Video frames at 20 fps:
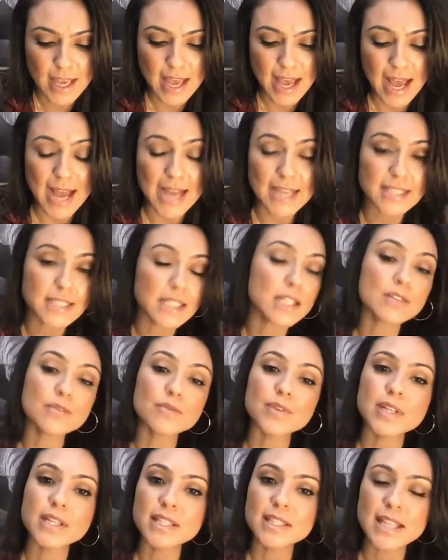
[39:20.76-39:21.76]
I didn't
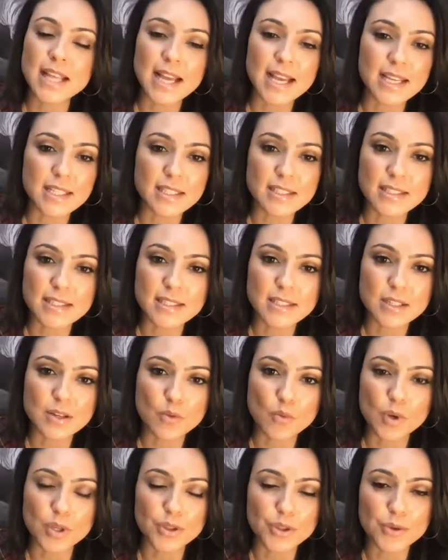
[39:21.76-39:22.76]
realize
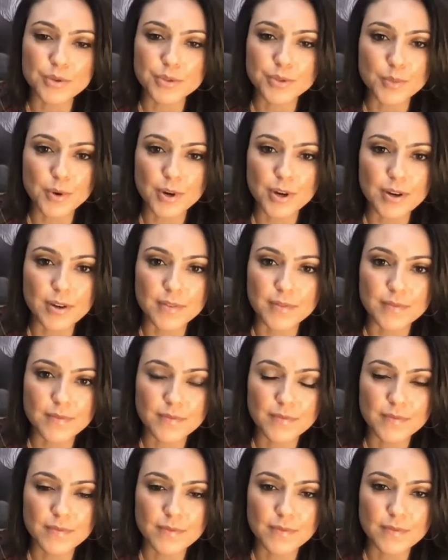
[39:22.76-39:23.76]
what those were.
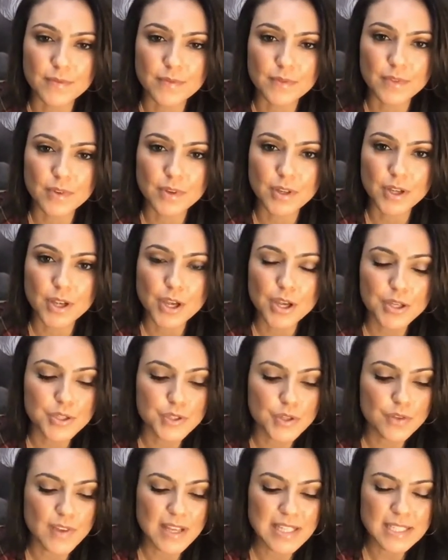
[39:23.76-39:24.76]

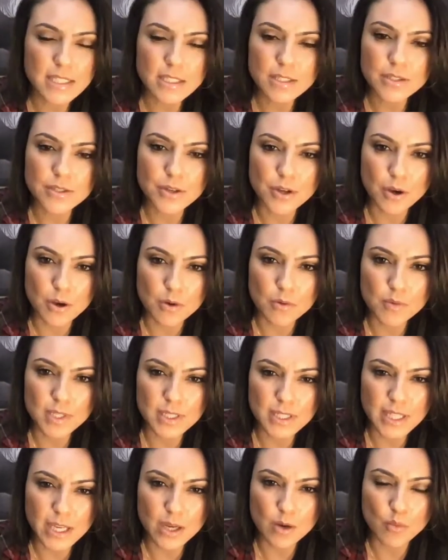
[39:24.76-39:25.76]
So if I didn't know what
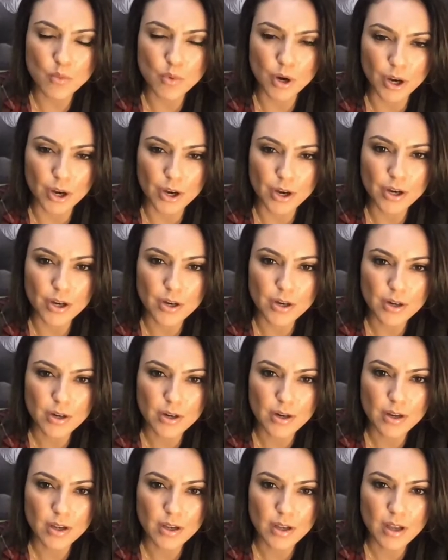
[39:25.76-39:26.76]
they were,
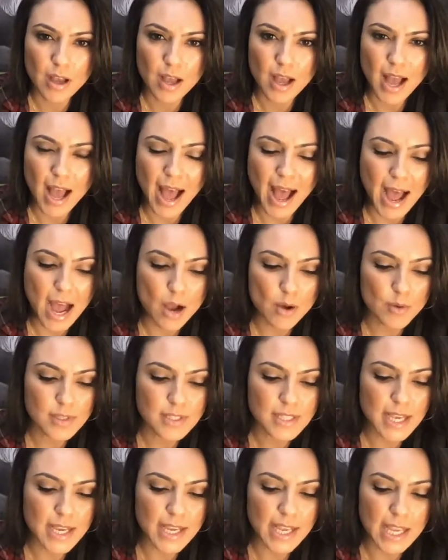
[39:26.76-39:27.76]
how was
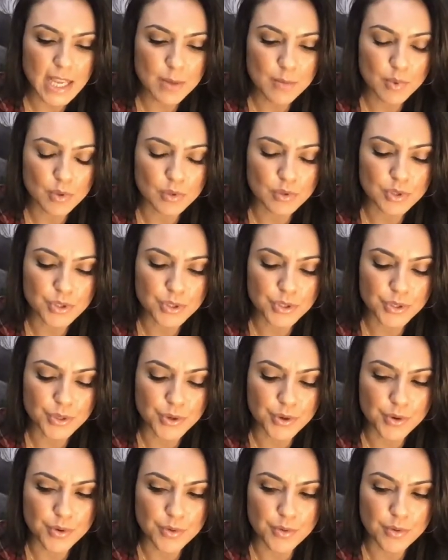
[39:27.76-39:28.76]
I able
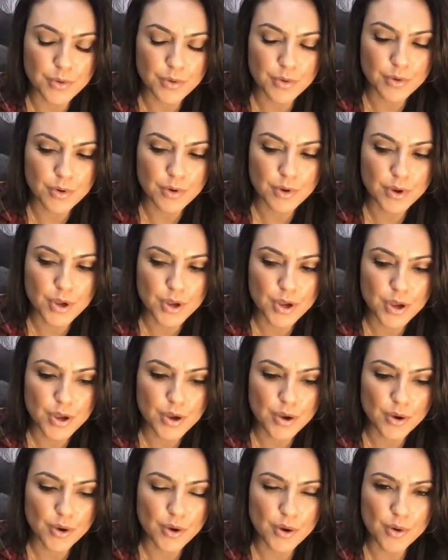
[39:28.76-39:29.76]
to
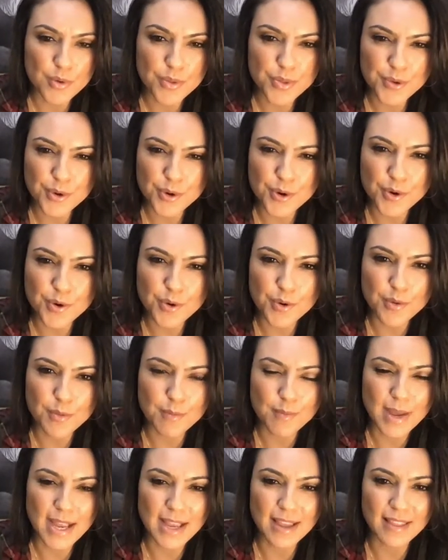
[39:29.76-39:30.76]
go through
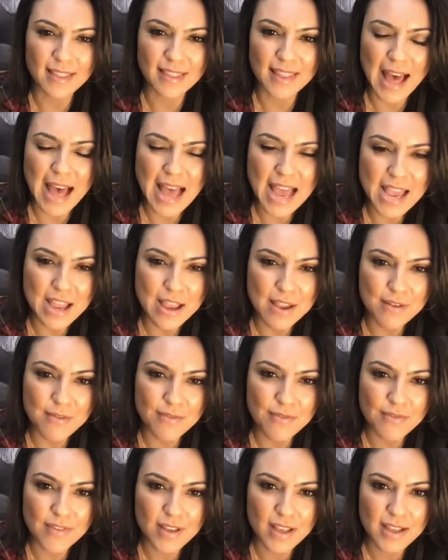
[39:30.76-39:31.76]
my
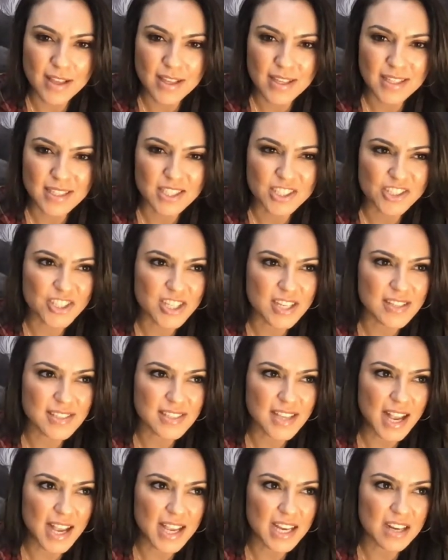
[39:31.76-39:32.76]
life just
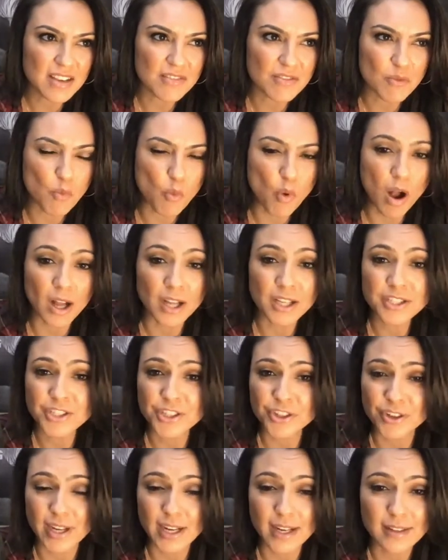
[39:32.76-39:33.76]
kind of
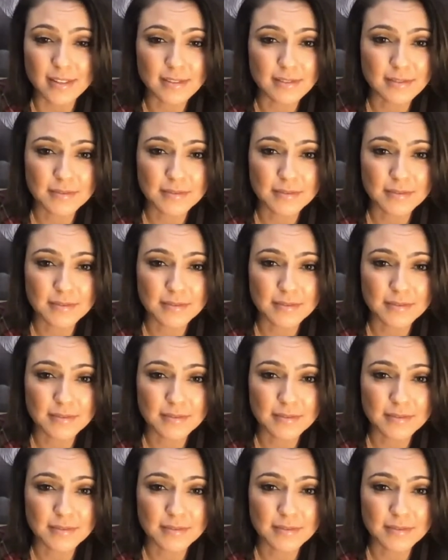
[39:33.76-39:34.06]
wandering